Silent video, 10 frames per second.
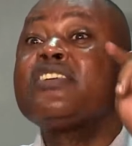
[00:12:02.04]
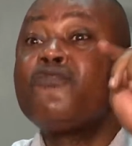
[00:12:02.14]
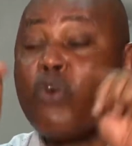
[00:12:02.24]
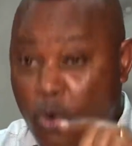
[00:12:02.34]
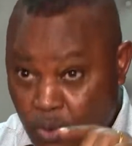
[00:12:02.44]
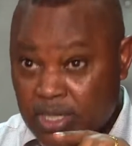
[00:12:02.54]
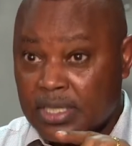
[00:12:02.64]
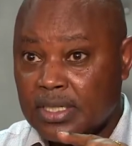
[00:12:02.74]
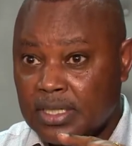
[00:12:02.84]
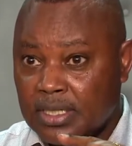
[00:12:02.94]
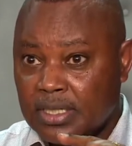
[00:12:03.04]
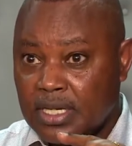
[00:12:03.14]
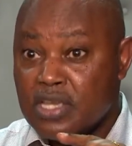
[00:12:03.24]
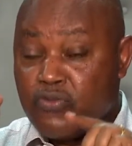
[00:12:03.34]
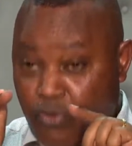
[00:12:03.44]
vowed
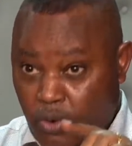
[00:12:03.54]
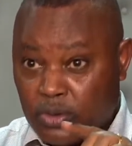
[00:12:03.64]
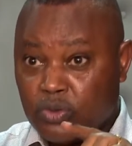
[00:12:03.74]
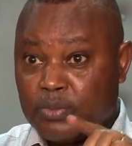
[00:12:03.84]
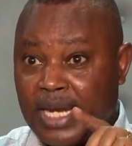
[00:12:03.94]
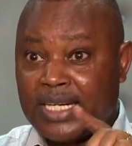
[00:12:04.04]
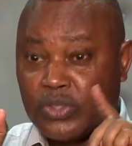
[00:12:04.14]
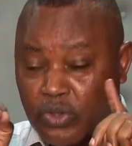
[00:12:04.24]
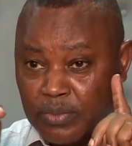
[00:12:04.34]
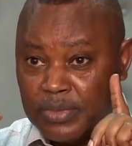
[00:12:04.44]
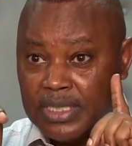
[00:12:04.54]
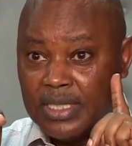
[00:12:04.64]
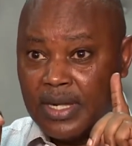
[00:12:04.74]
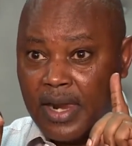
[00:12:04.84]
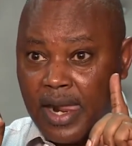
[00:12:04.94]
to me and he told me,
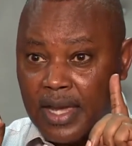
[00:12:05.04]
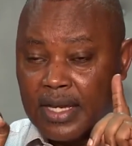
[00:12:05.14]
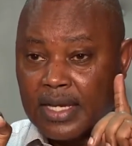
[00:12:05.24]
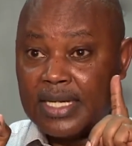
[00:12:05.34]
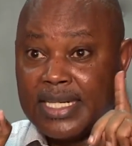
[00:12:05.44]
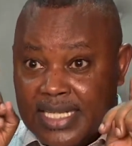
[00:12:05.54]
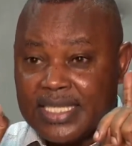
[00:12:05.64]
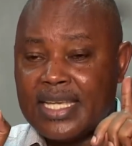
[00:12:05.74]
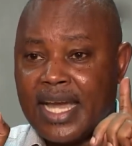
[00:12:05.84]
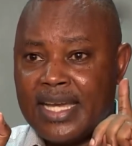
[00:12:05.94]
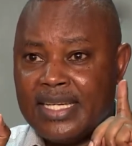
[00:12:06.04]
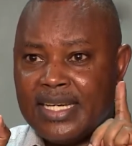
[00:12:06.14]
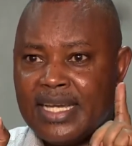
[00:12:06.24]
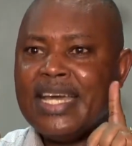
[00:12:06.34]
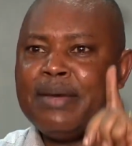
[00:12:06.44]
DCI,
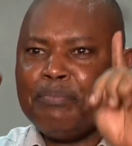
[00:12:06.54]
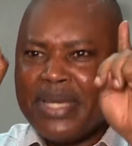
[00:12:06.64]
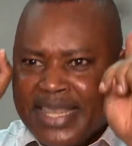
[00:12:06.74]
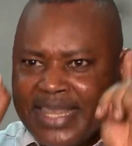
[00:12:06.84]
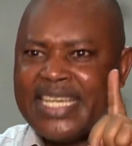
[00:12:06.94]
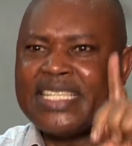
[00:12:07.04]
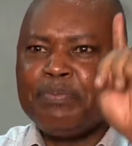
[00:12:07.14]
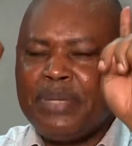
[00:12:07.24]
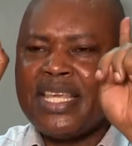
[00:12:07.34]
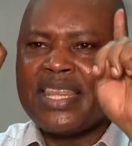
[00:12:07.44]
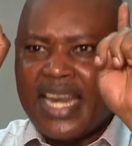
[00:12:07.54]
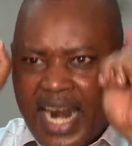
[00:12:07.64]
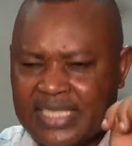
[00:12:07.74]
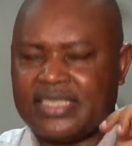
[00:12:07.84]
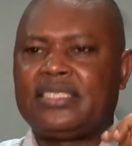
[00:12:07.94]
may this be the
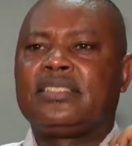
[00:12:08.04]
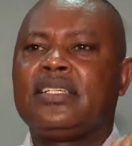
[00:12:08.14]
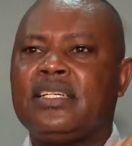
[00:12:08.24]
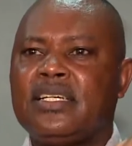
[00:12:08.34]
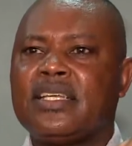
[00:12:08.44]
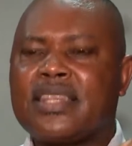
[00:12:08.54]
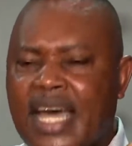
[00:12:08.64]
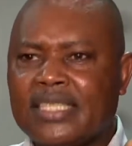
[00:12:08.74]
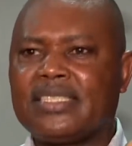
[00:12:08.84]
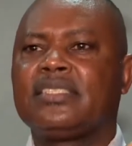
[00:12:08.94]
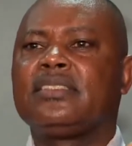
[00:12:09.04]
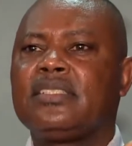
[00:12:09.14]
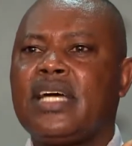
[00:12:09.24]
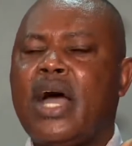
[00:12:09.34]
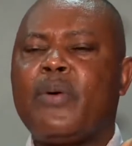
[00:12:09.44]
last that
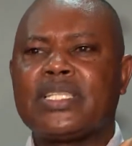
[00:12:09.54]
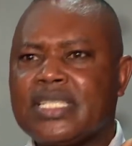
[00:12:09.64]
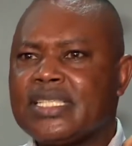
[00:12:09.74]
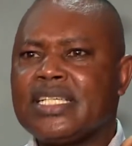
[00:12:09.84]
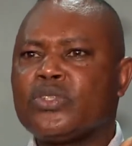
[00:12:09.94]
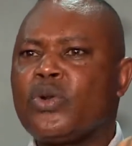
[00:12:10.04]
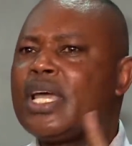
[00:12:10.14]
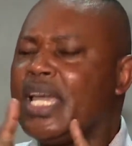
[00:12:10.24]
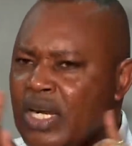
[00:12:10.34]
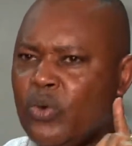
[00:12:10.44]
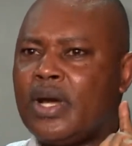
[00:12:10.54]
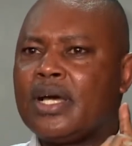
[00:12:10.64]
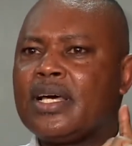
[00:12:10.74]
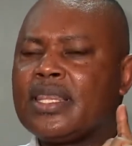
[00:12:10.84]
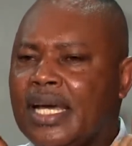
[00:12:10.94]
our cities or anywhere
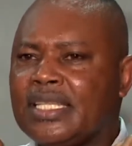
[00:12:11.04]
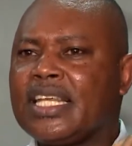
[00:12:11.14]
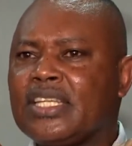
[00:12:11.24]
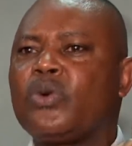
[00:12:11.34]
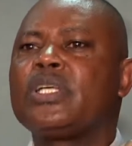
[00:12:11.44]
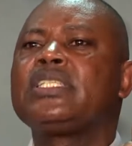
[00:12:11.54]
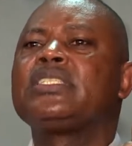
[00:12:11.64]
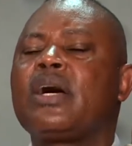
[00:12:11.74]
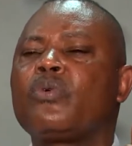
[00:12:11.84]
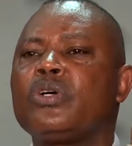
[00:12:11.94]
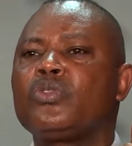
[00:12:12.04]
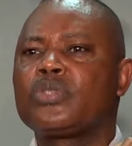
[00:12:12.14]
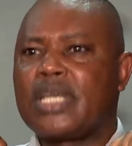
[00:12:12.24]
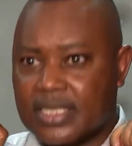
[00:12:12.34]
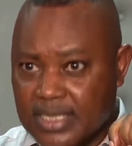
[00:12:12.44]
that the authorities are going to
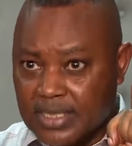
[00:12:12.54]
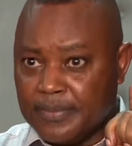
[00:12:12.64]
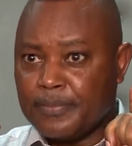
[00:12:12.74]
succeed.